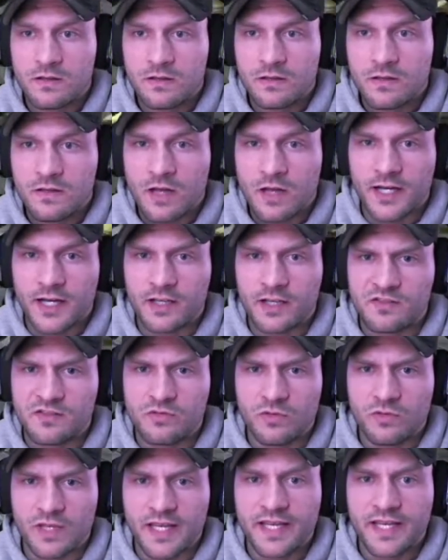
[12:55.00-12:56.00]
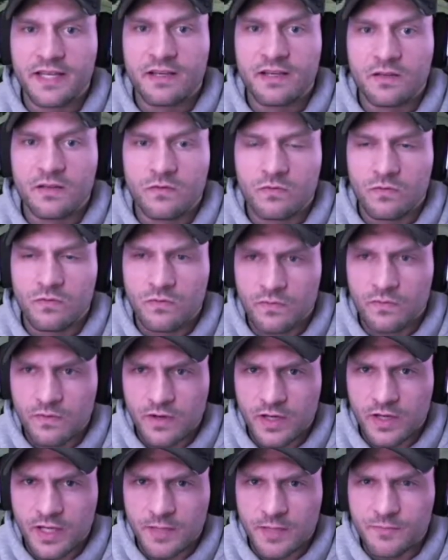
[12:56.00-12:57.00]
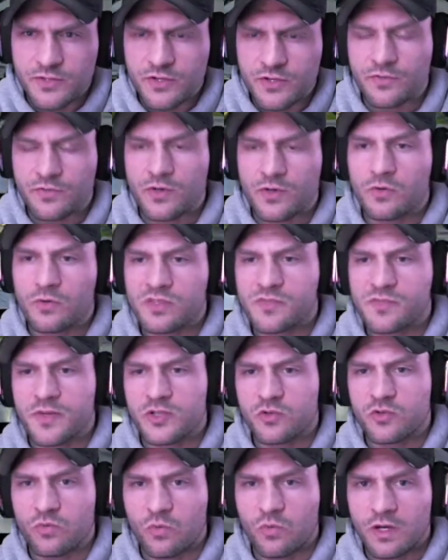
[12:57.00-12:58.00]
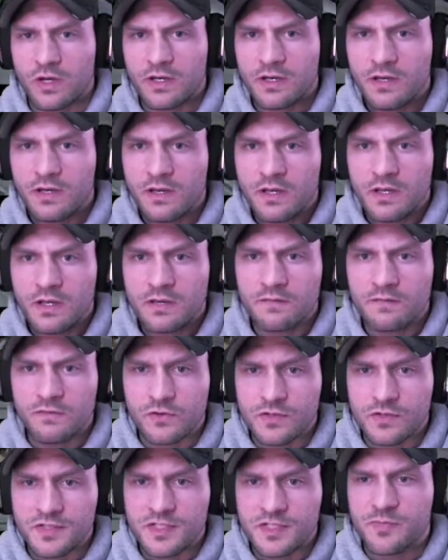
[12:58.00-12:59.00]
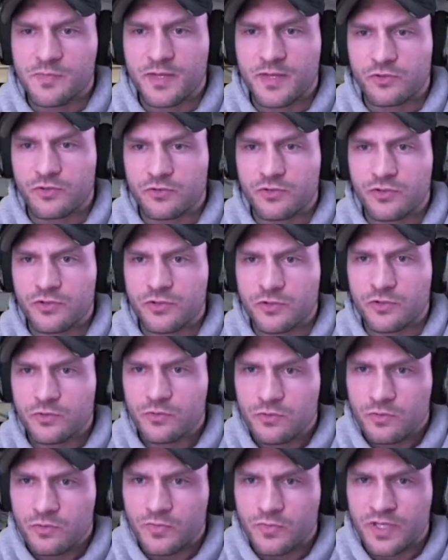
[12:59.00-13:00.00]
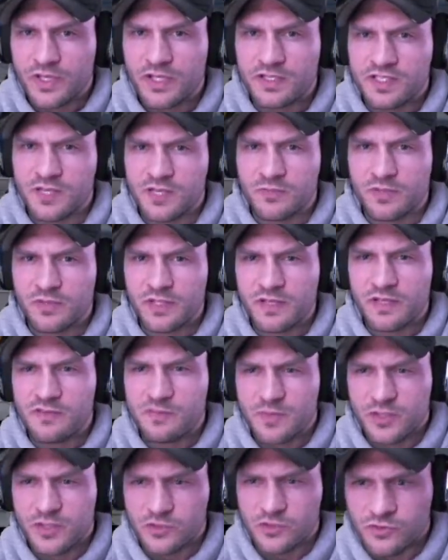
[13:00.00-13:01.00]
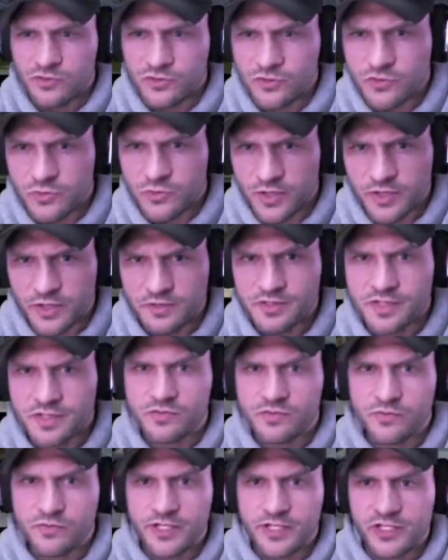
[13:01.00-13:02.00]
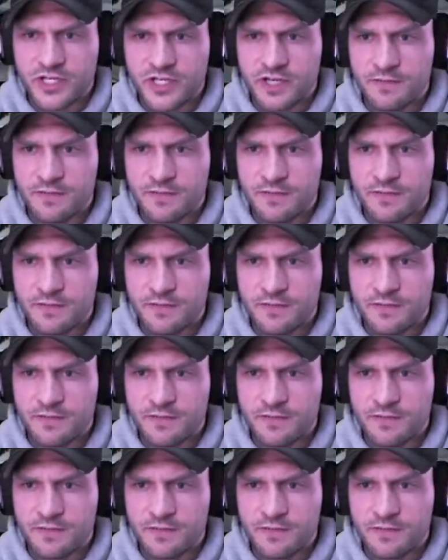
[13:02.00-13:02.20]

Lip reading: I also like him to throw special 1 versus special 2 because I believe special 2 triggers his regen.